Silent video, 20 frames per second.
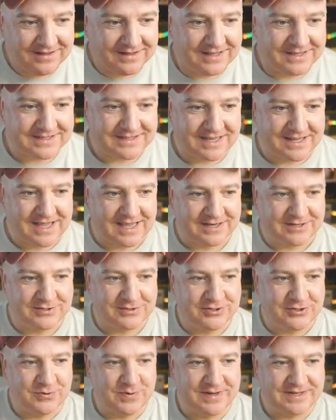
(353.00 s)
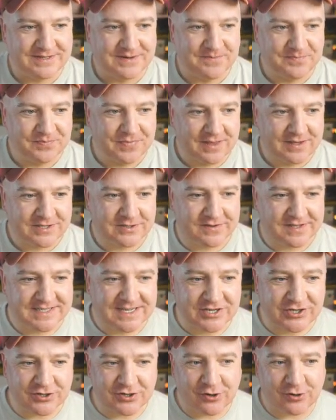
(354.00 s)
Let's get to it. So the
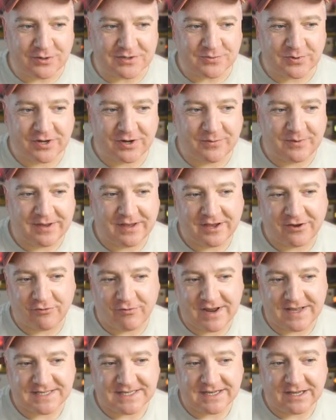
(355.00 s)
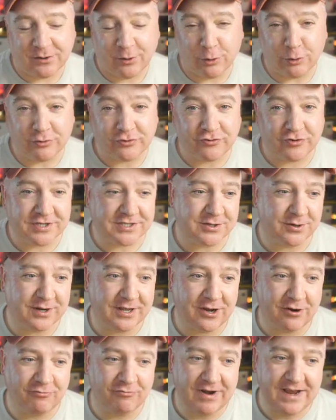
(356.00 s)
session goals, we're going to be creating an
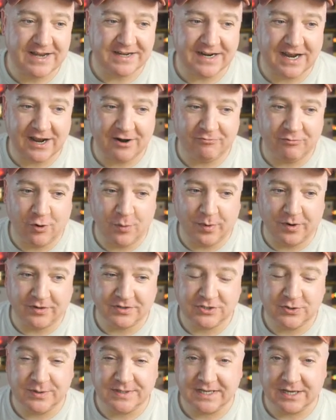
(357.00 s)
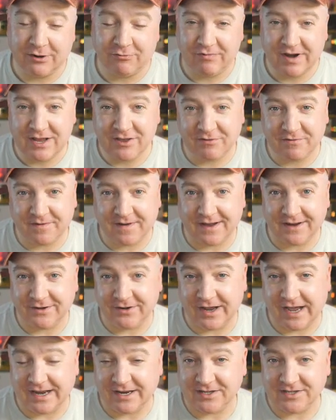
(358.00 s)
ultrasonic radar robot using a
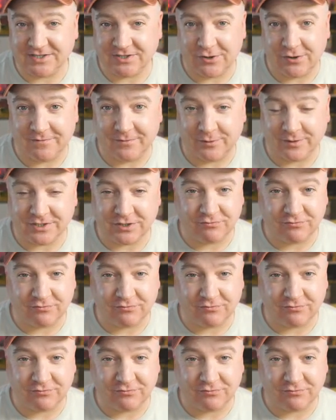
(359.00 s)
rangefinder and a servo.